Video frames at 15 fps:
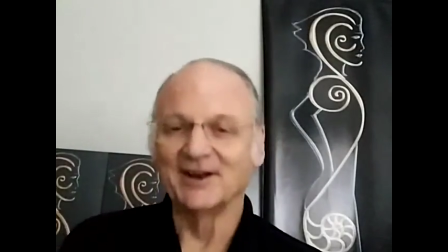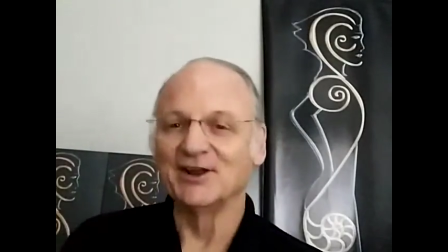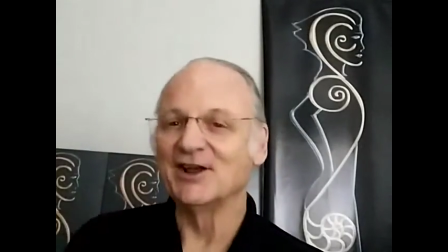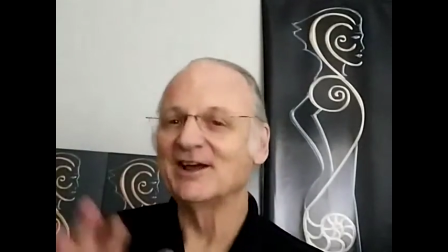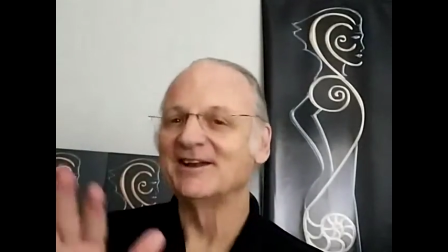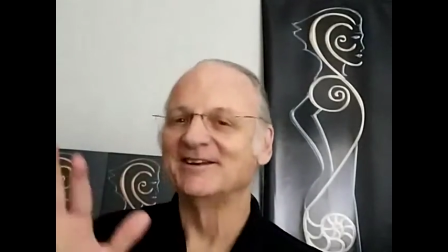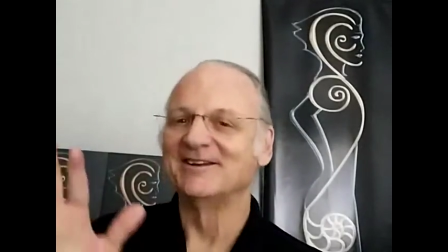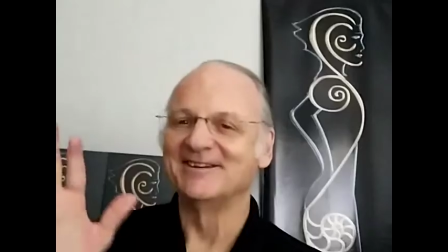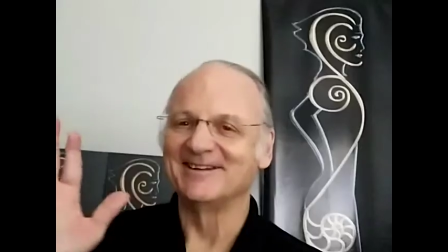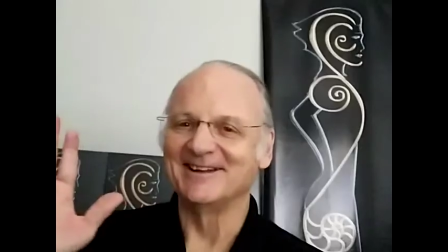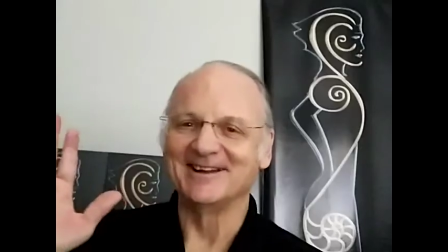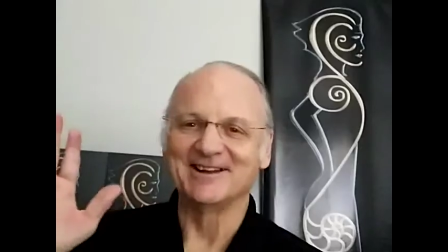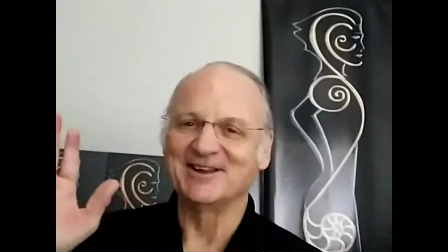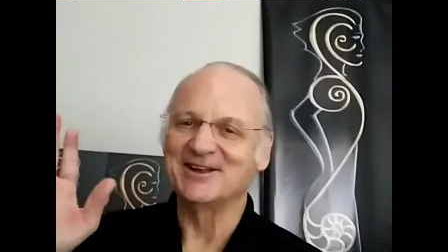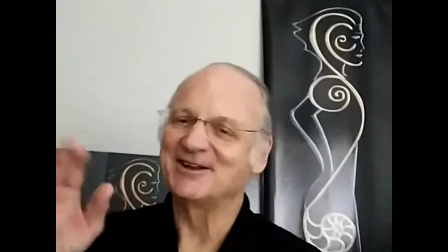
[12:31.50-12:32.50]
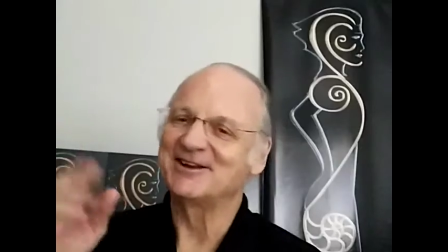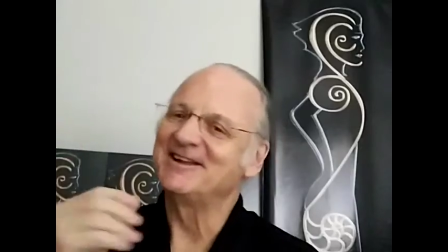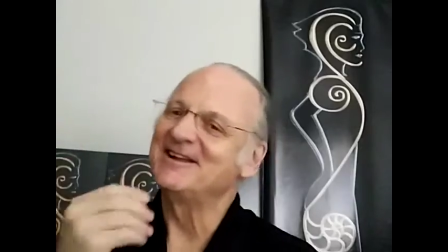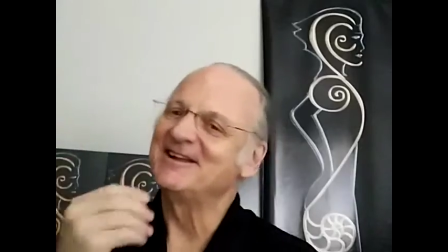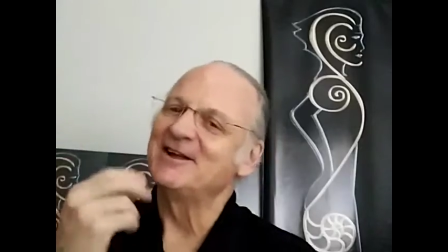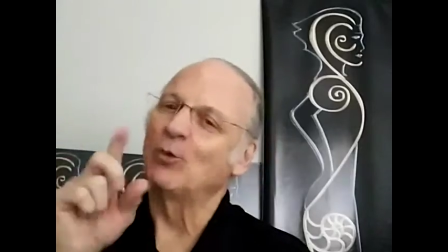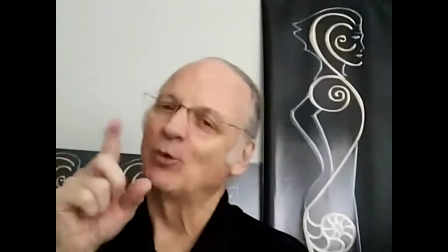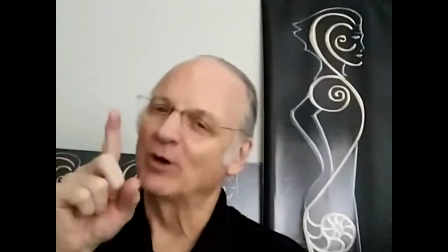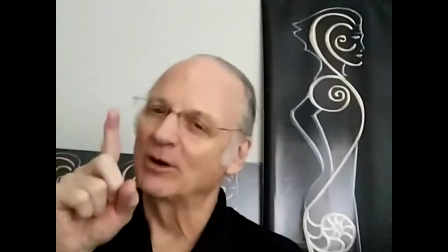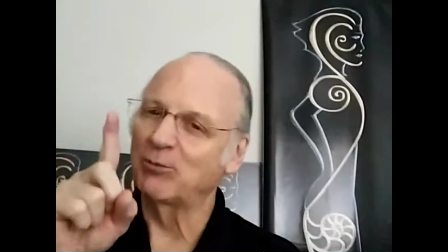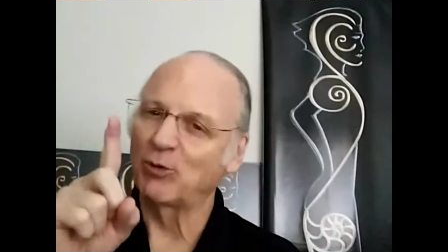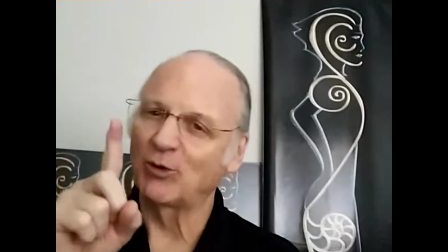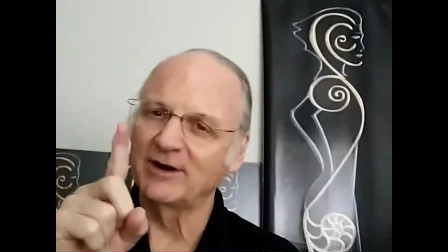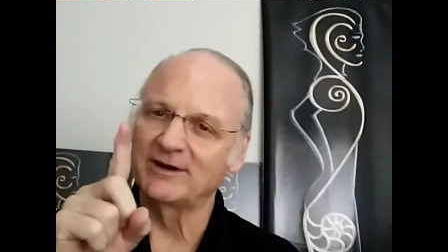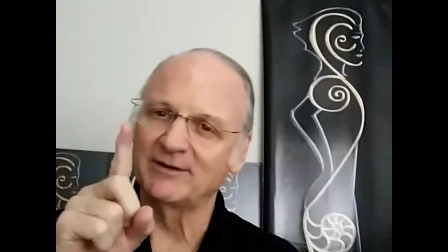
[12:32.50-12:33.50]
And again,
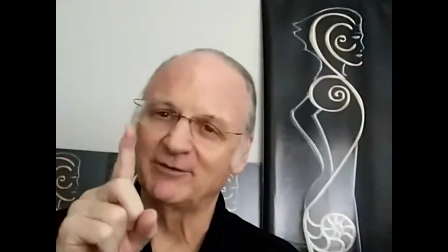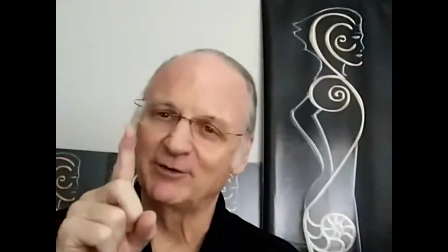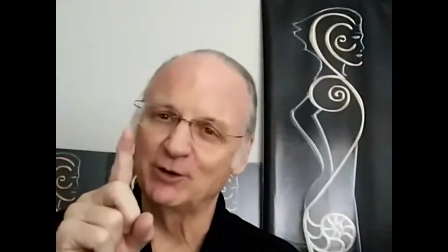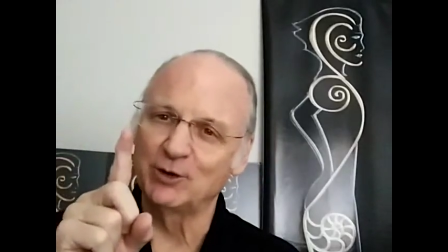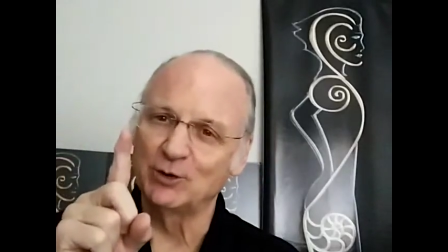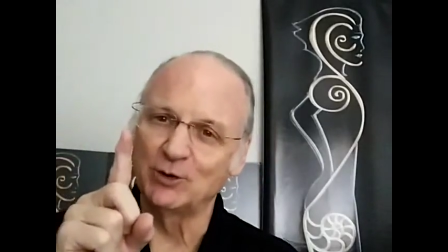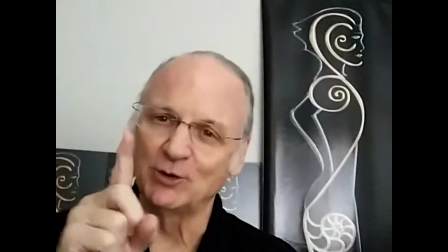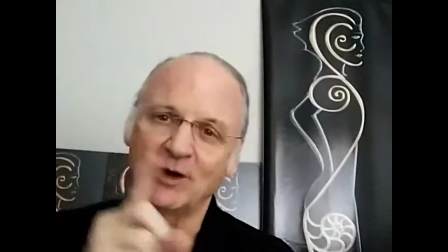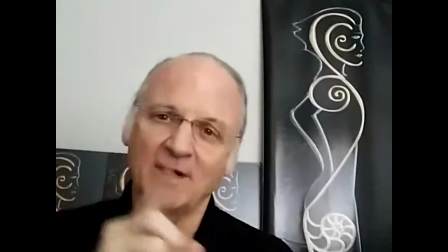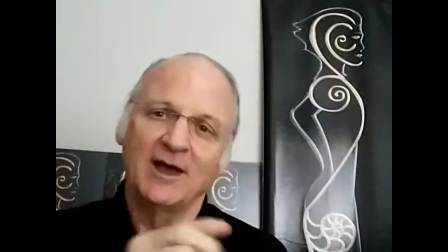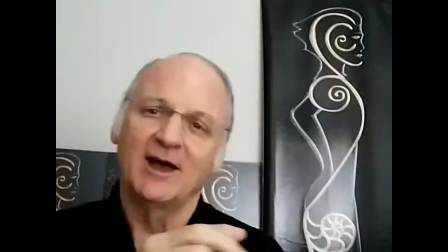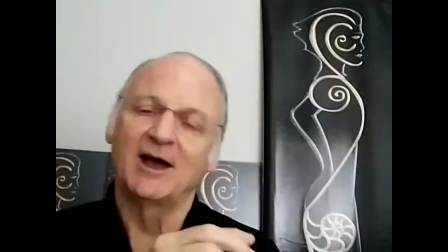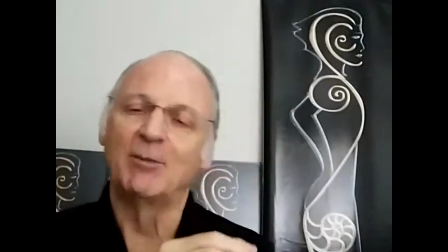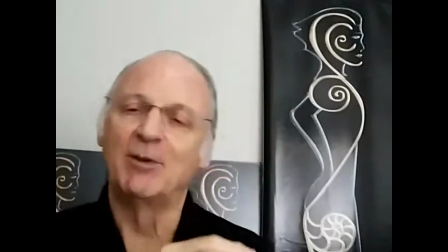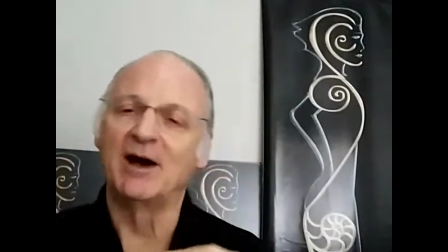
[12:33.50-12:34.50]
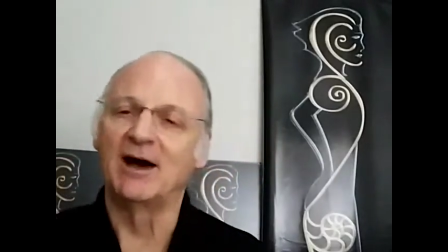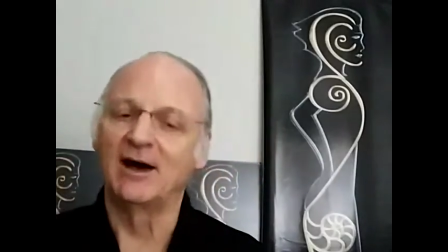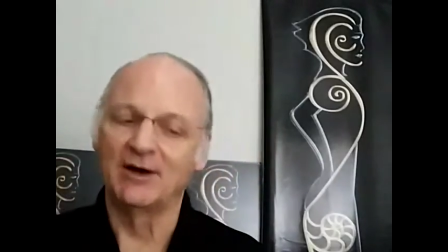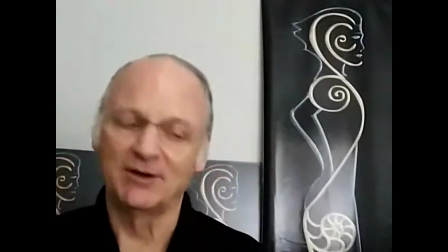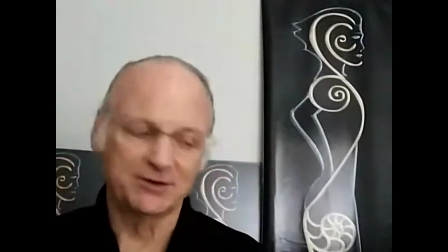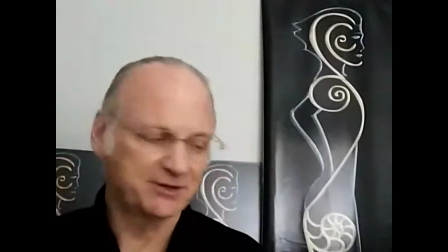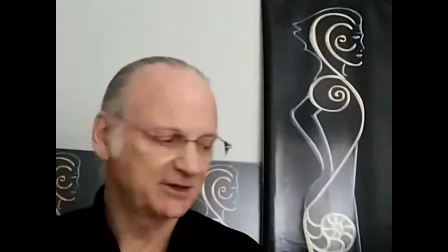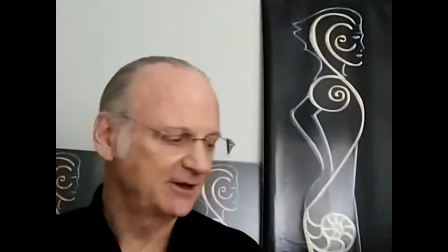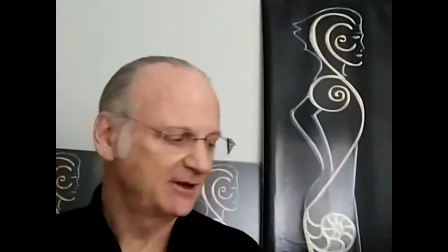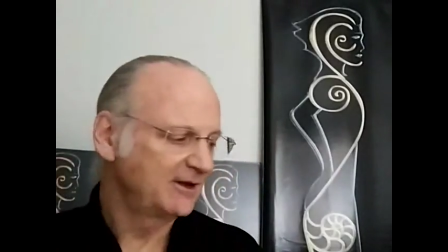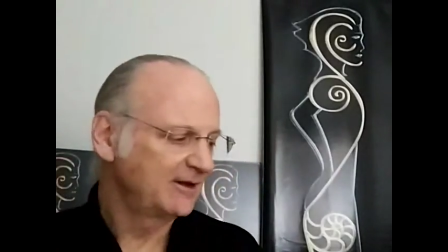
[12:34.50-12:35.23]
one point of view about